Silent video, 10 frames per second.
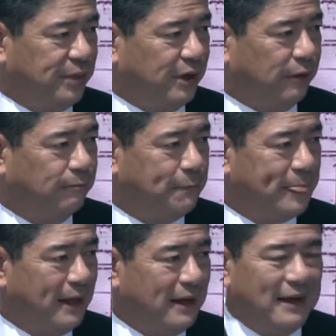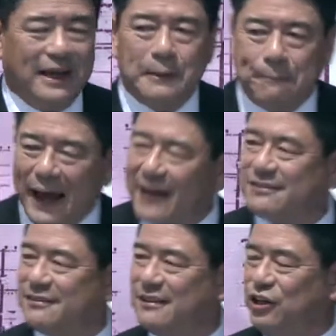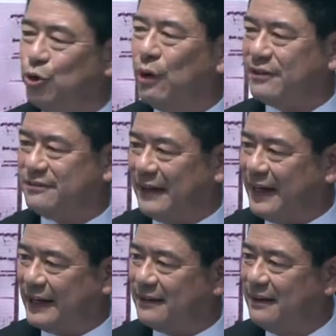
bill. It passes the U.S. Senate,